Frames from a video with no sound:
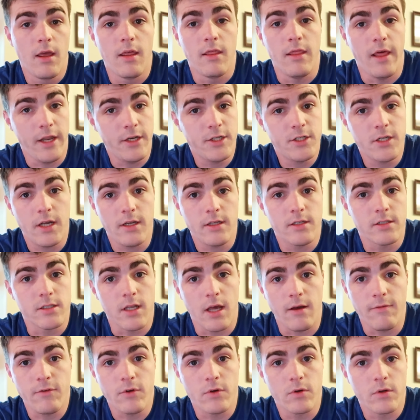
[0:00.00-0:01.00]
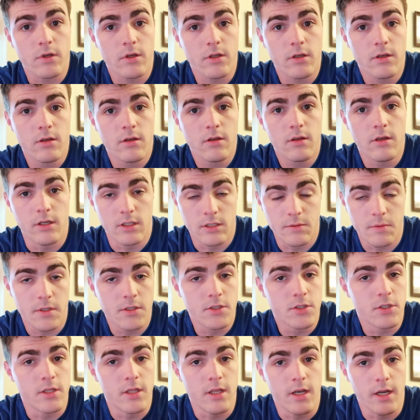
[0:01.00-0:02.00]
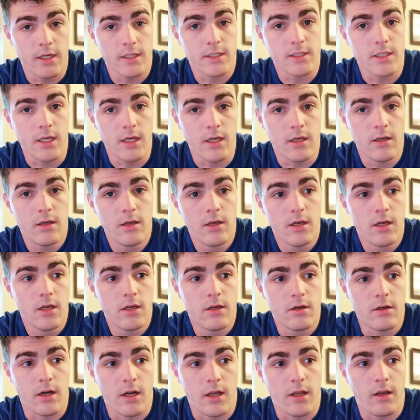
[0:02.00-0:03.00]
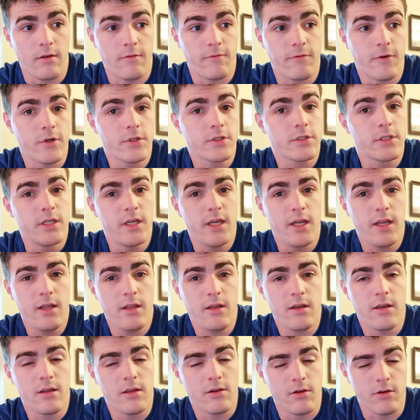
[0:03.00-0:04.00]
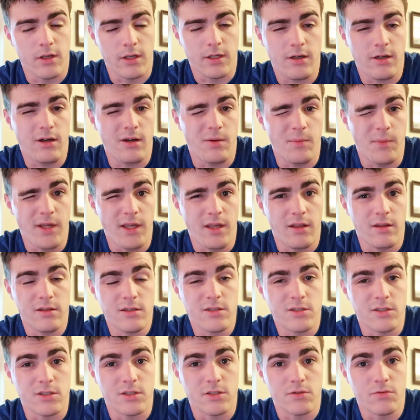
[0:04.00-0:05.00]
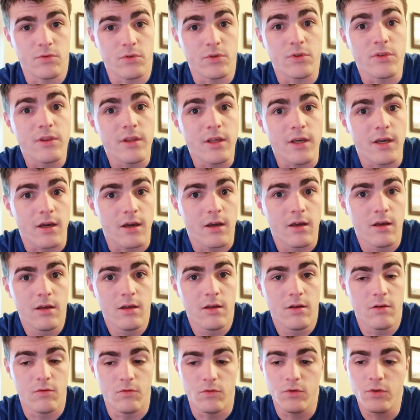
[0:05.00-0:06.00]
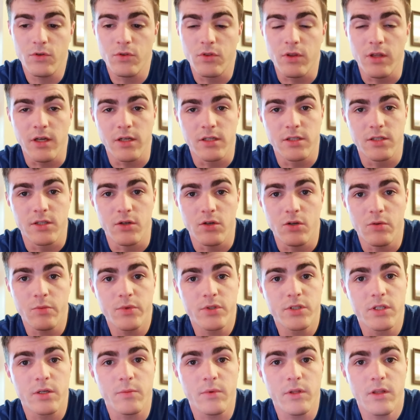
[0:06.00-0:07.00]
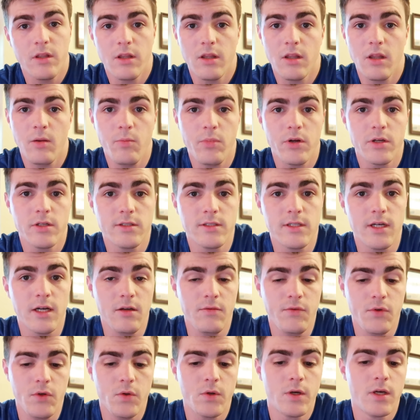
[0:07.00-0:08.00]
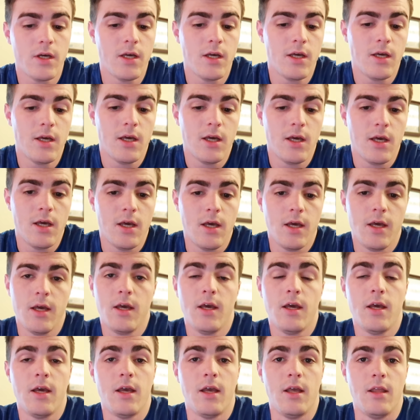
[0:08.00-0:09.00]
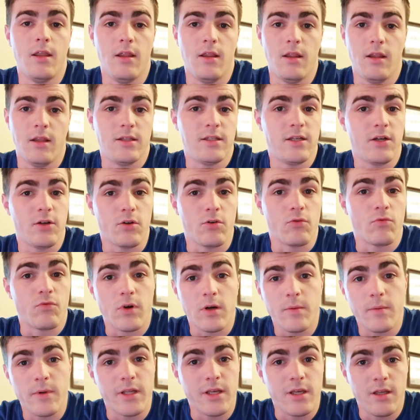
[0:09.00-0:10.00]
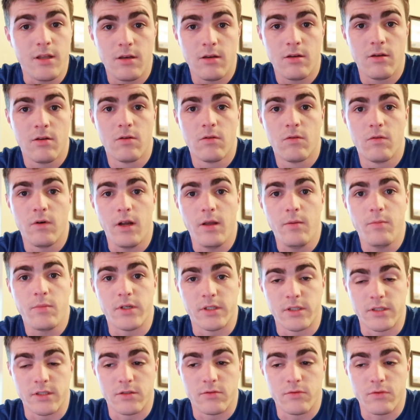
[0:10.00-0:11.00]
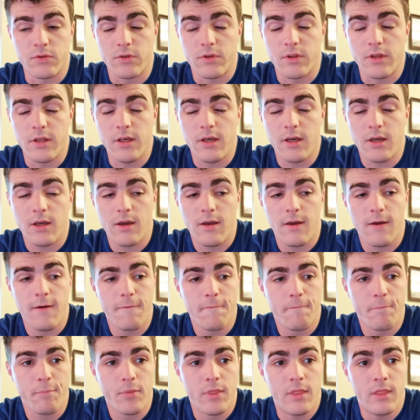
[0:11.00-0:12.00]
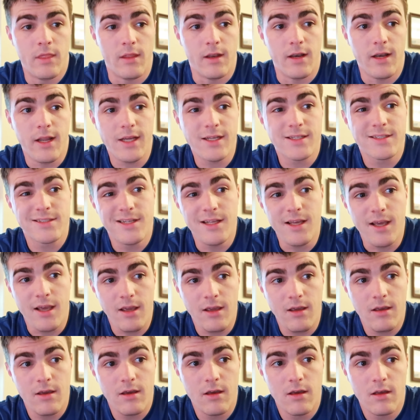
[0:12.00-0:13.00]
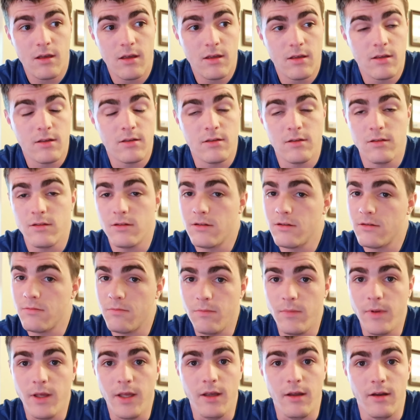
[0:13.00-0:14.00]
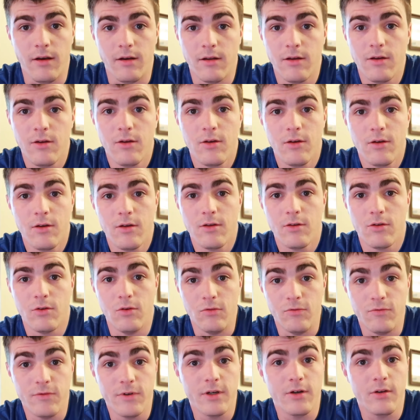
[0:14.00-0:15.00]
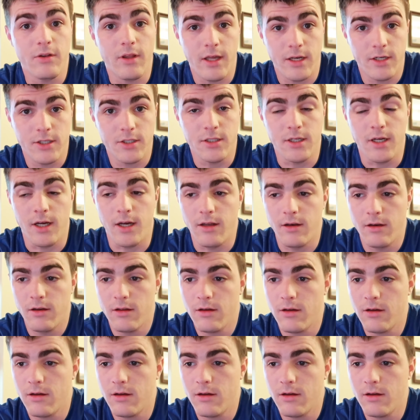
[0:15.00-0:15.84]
That shot does not feel good, especially the next day. Right, at first you get it, and you're oh man, this is just real thick serum or something that they put inside of you. And then they tell you to rub it in, right, because it's real thick. The next day, man, you feel that shot.